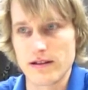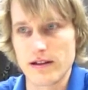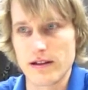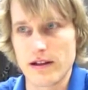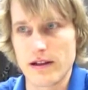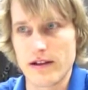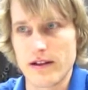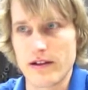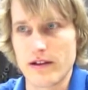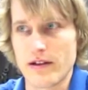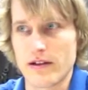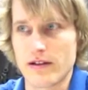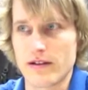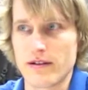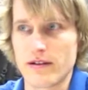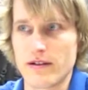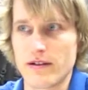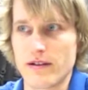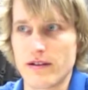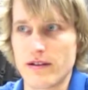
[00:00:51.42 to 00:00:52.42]

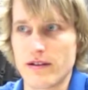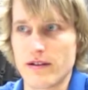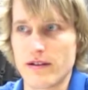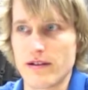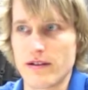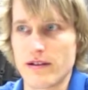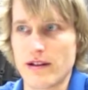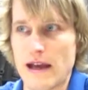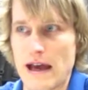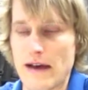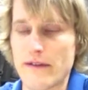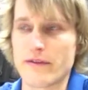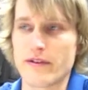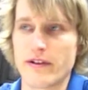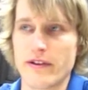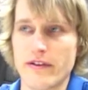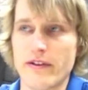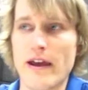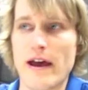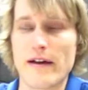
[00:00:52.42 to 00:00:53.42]

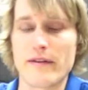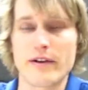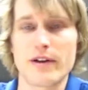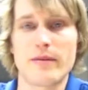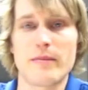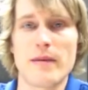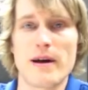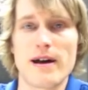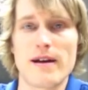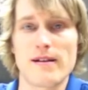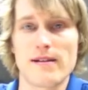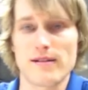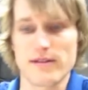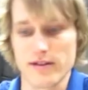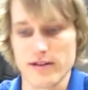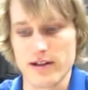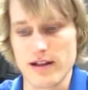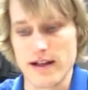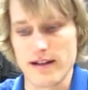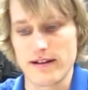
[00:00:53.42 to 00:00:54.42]
is having a model a
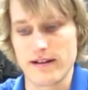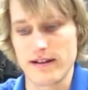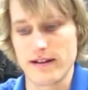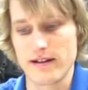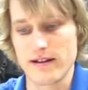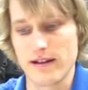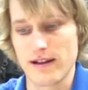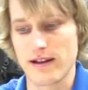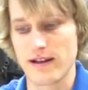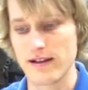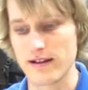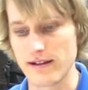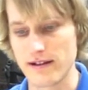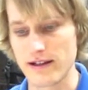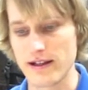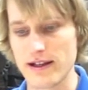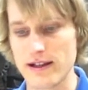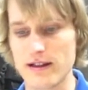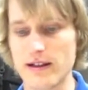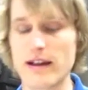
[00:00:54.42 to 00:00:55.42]
good idea, and
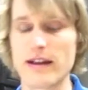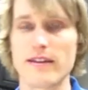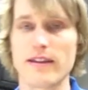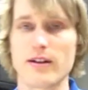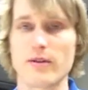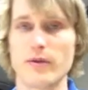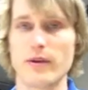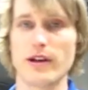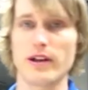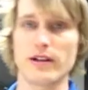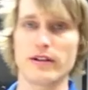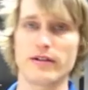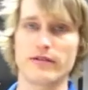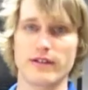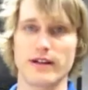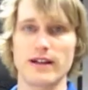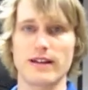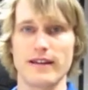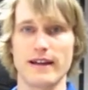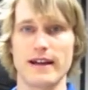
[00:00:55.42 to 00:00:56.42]
I think we all
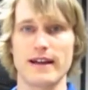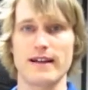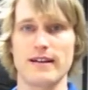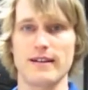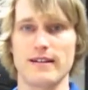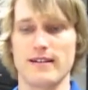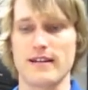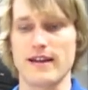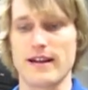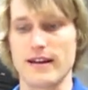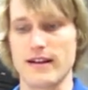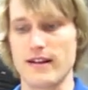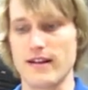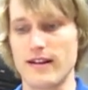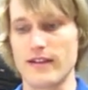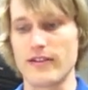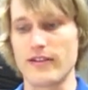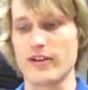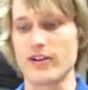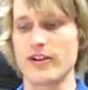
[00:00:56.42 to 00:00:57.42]
agreed that it
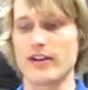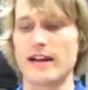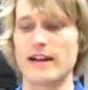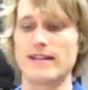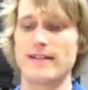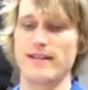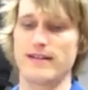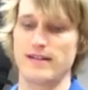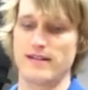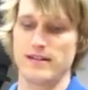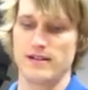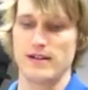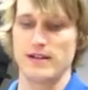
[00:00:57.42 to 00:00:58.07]
is a good idea.